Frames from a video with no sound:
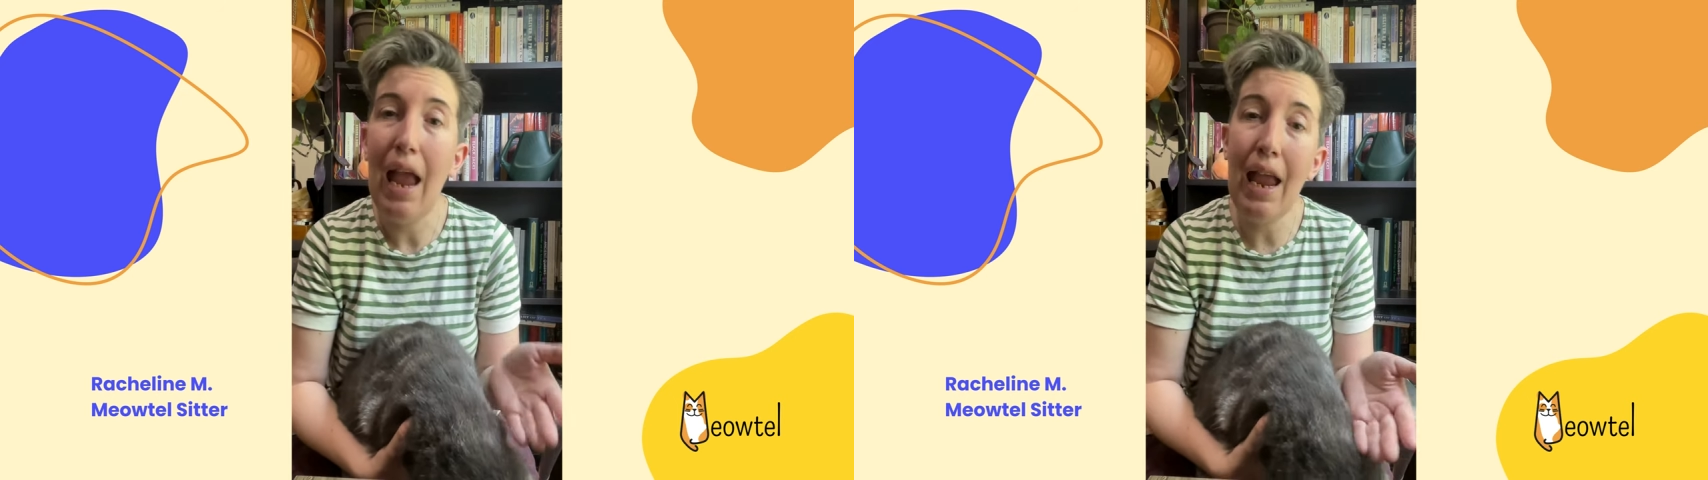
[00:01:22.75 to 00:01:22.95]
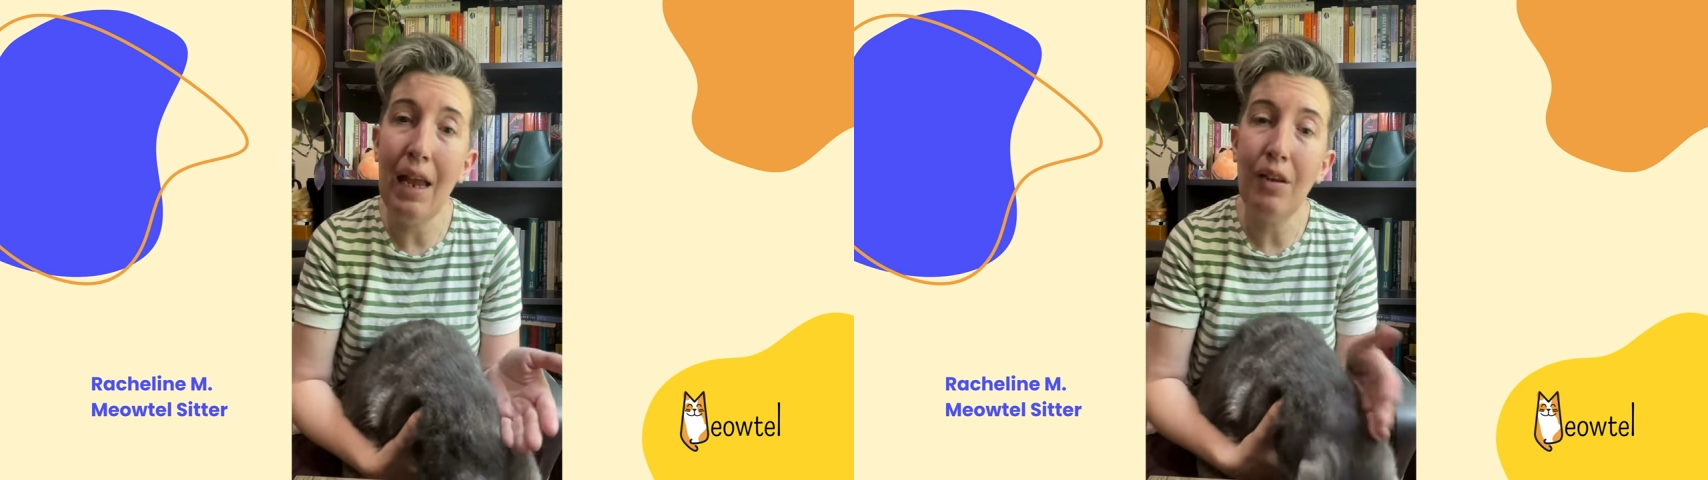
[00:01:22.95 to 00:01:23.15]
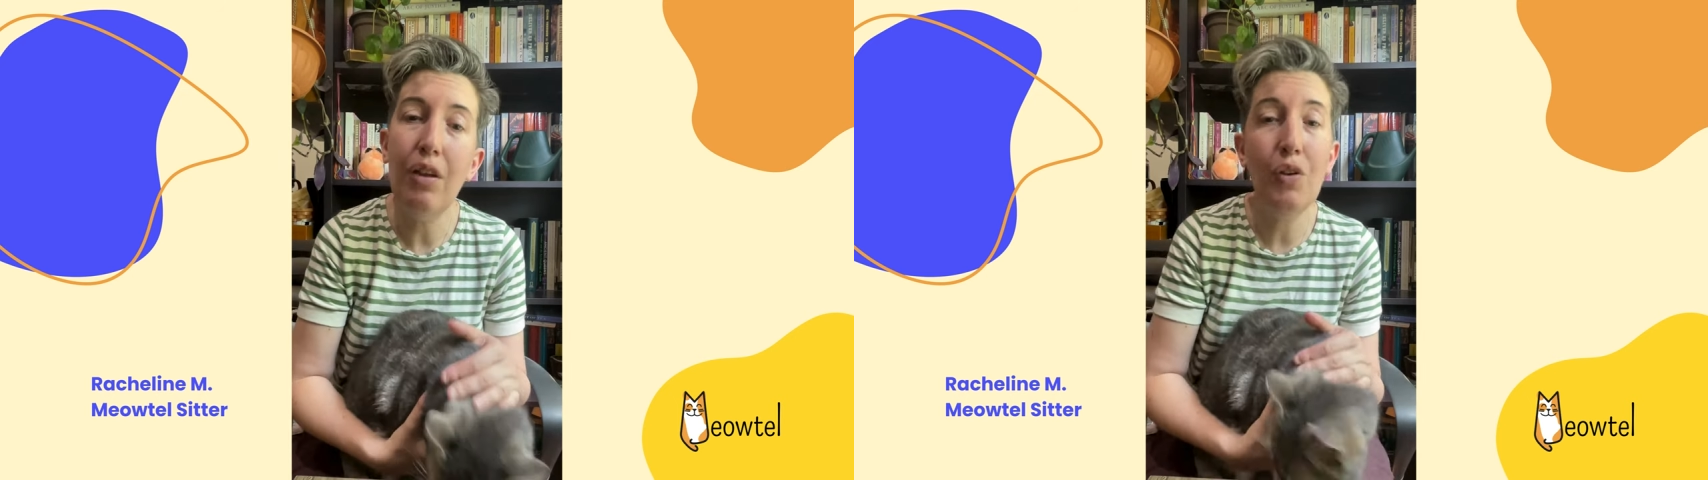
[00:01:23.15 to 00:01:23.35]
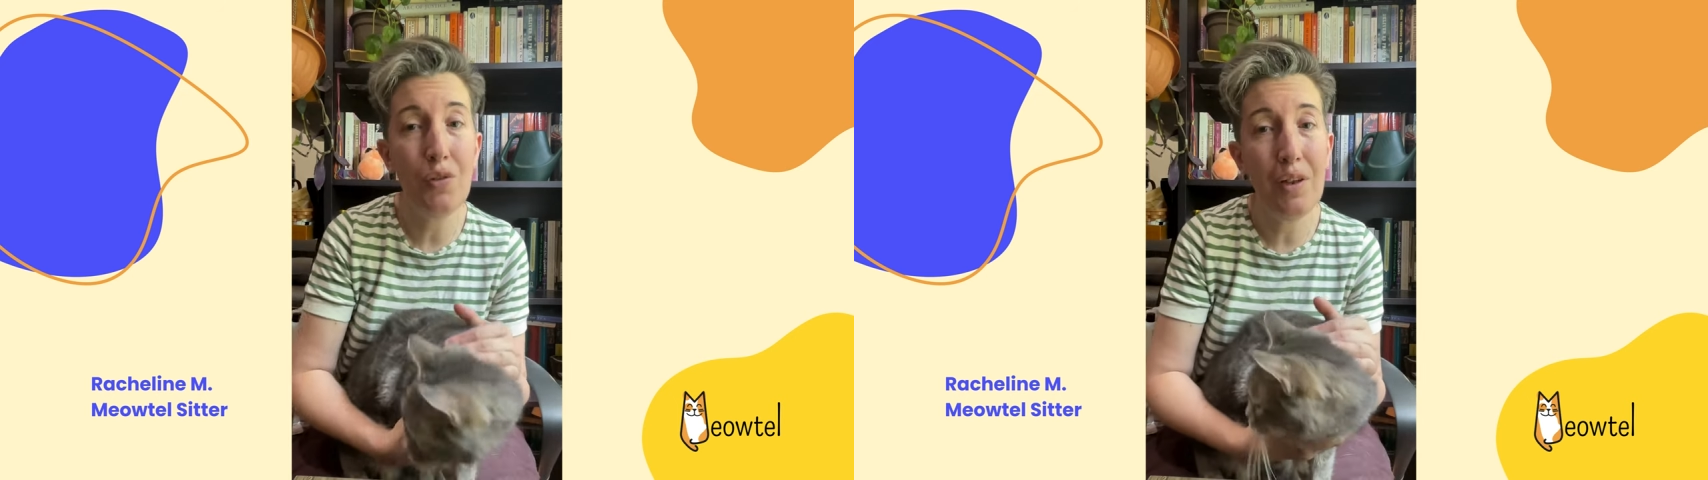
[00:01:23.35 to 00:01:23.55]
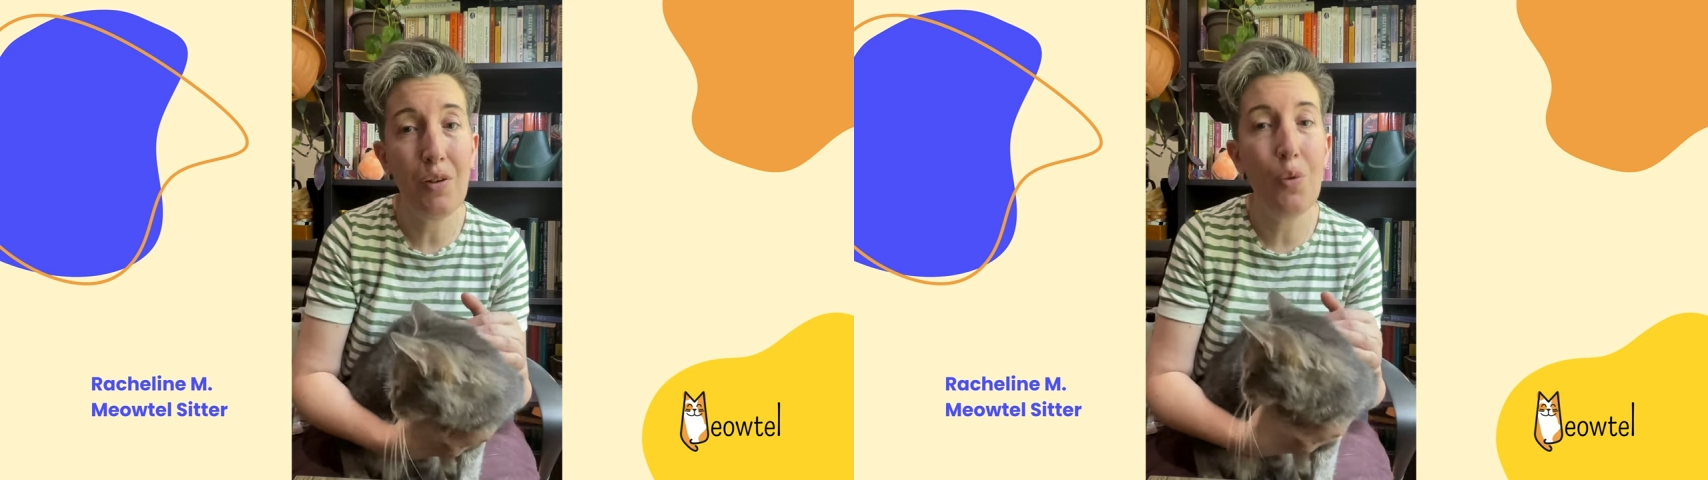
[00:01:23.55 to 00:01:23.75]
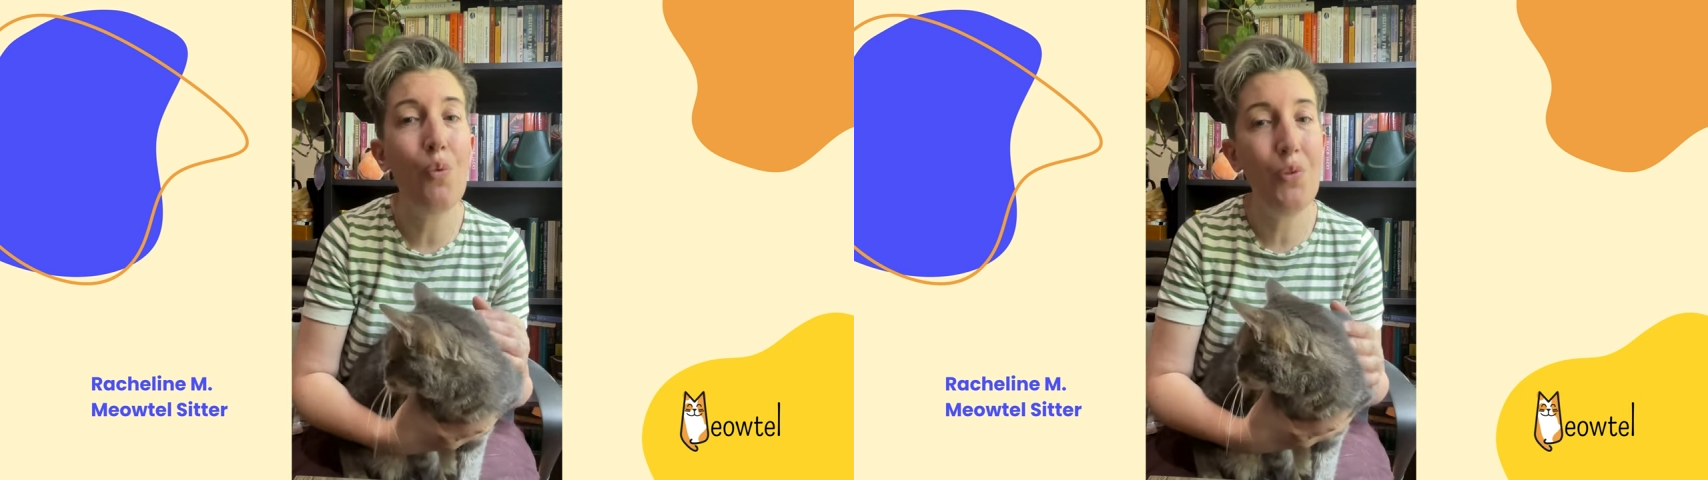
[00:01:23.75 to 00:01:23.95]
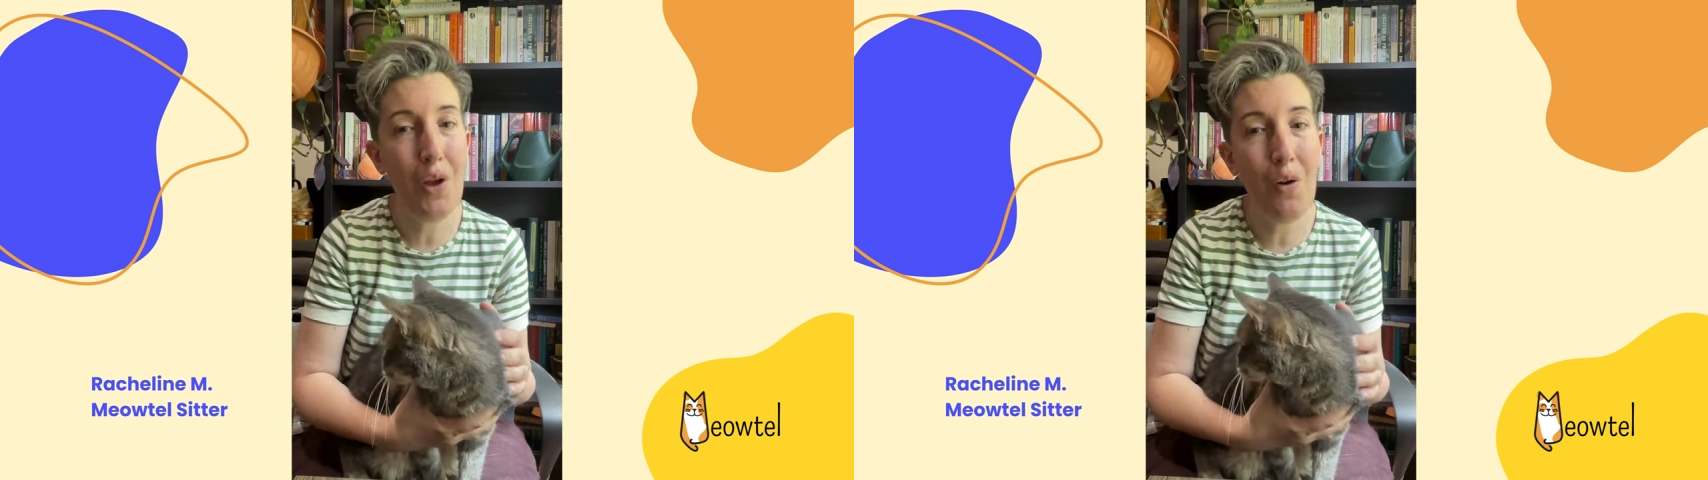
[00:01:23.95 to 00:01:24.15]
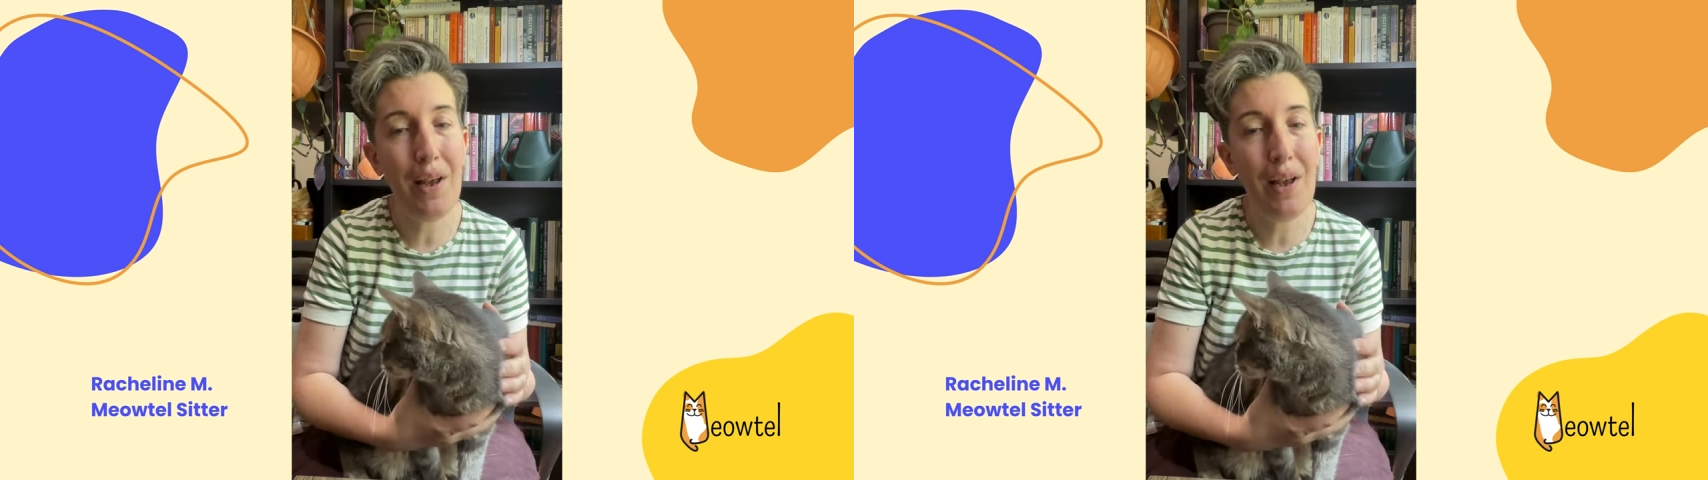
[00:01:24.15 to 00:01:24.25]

and your sitter will know